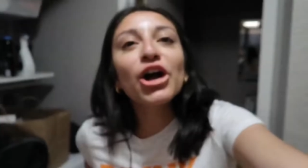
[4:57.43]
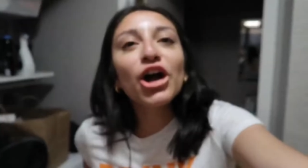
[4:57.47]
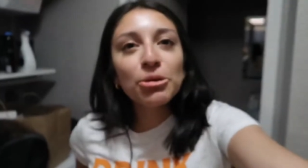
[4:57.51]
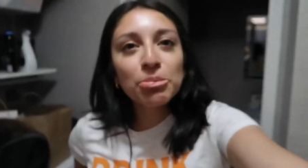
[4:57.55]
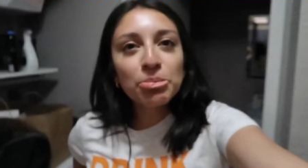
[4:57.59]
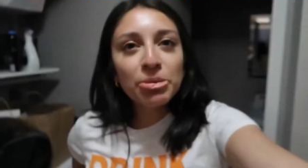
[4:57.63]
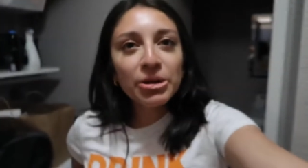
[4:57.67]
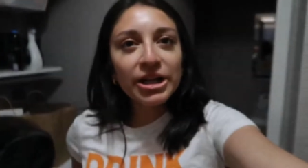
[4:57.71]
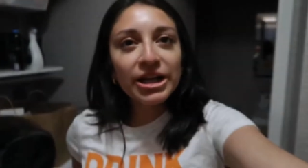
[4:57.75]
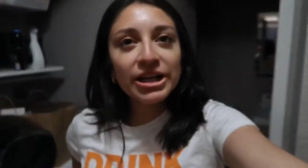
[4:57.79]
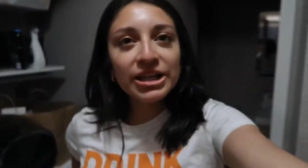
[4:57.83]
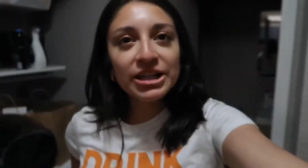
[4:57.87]
are
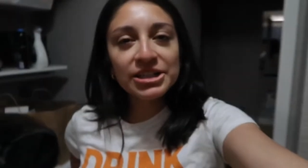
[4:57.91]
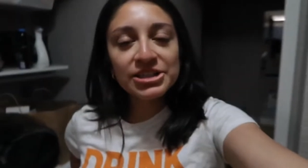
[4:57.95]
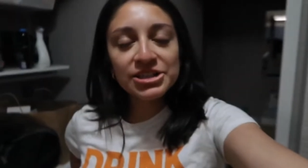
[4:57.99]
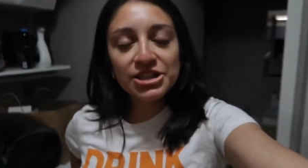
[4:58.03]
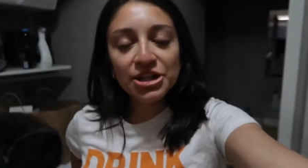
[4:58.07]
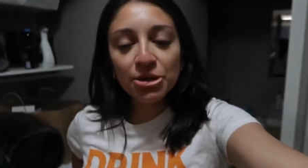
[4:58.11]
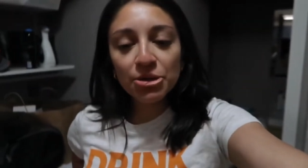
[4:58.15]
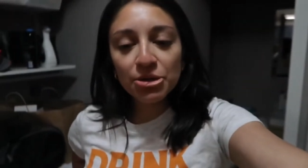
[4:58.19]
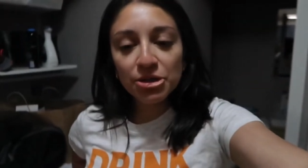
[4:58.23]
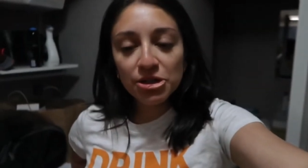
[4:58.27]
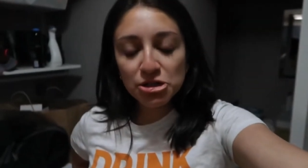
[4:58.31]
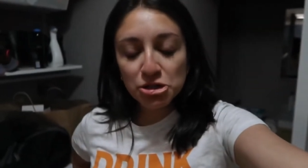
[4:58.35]
planning
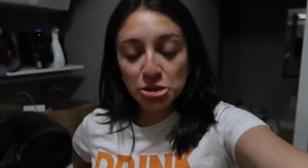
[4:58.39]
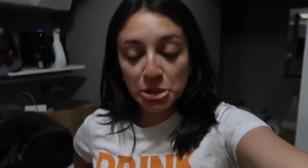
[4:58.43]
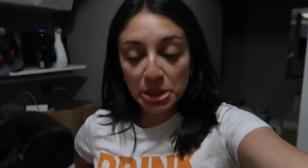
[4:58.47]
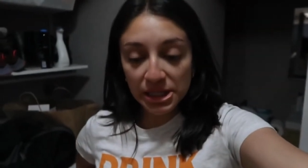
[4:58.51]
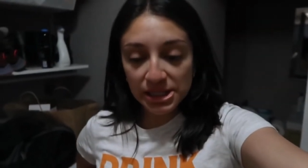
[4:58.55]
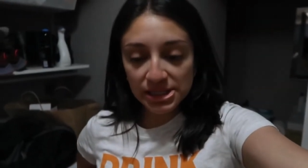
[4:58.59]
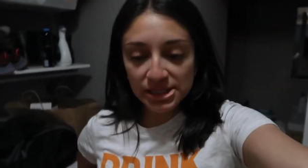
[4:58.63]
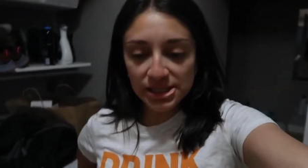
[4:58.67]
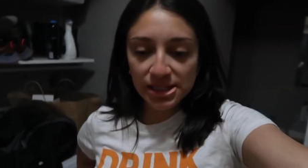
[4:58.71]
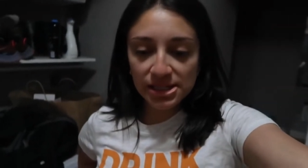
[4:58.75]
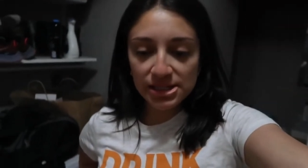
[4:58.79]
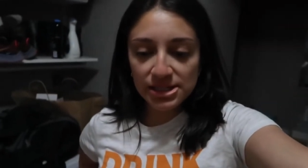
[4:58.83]
to go to
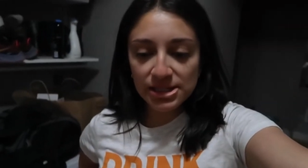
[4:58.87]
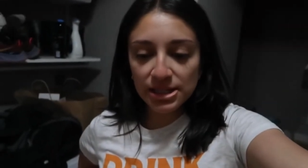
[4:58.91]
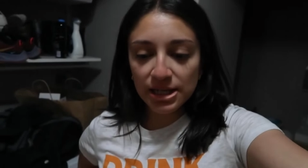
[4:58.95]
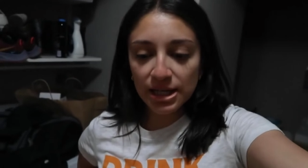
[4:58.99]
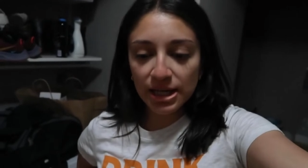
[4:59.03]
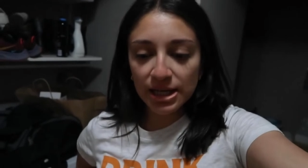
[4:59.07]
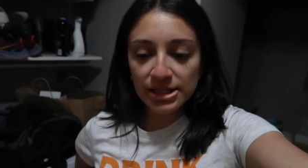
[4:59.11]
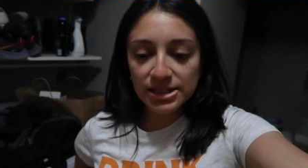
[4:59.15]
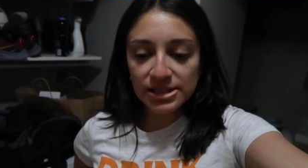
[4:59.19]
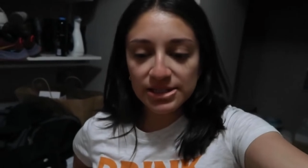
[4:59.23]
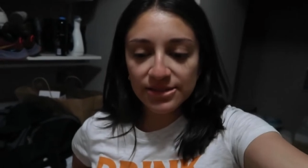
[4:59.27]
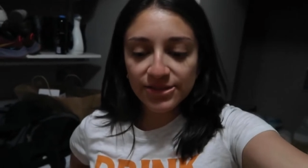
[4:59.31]
Tracy
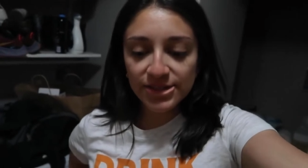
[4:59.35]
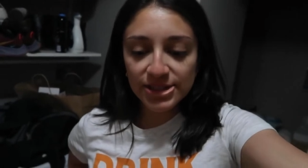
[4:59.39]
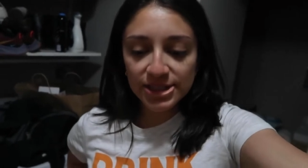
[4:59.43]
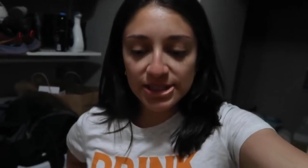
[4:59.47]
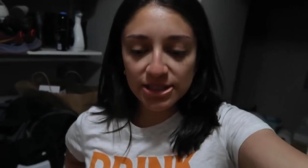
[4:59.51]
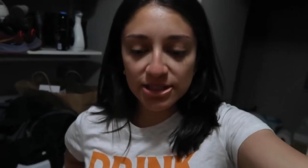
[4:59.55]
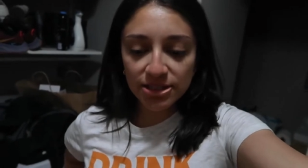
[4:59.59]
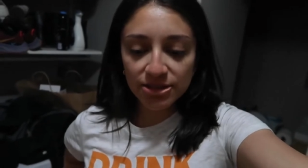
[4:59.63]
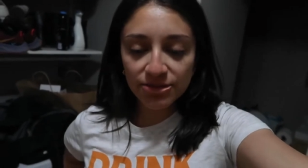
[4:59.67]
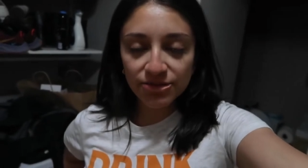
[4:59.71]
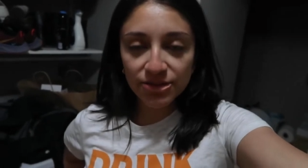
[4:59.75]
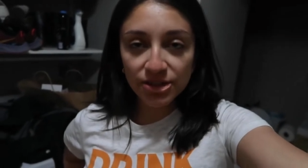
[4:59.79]
tonight to
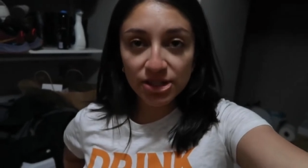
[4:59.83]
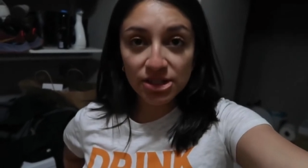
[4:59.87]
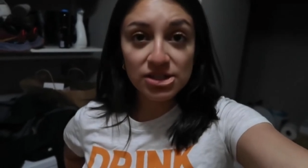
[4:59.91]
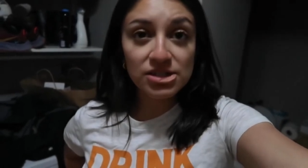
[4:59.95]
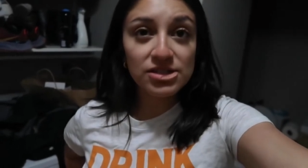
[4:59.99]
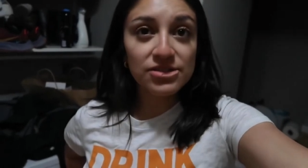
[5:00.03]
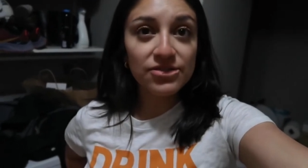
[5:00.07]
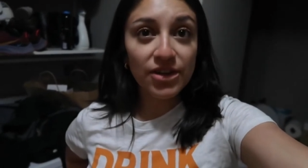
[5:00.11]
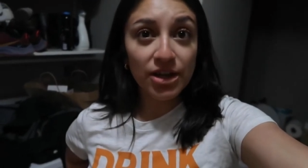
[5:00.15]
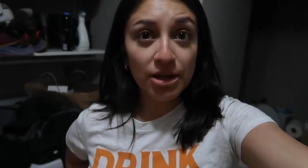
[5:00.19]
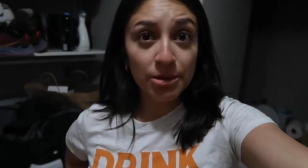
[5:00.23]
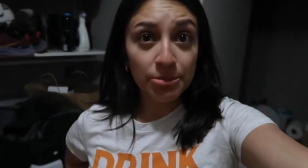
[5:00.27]
visit
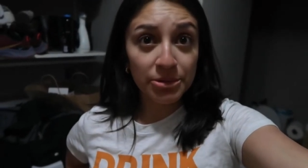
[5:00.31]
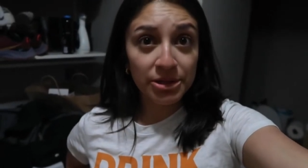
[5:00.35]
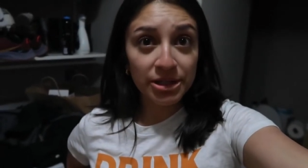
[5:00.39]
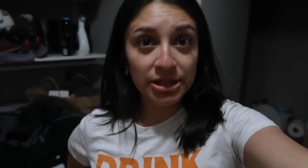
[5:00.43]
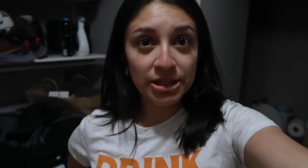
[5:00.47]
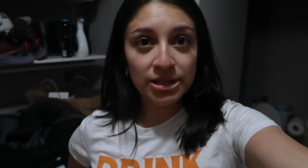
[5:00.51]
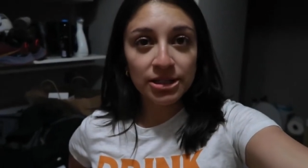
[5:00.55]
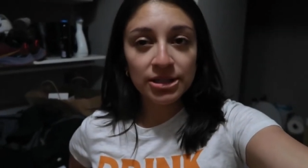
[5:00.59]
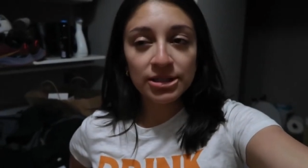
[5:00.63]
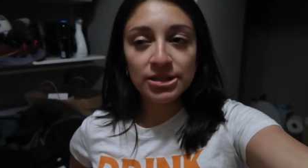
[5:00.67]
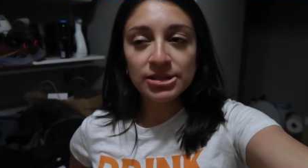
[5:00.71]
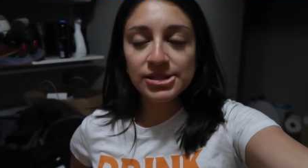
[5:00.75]
Naveen's
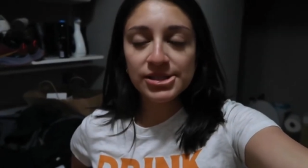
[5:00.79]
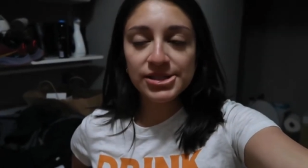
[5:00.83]
family.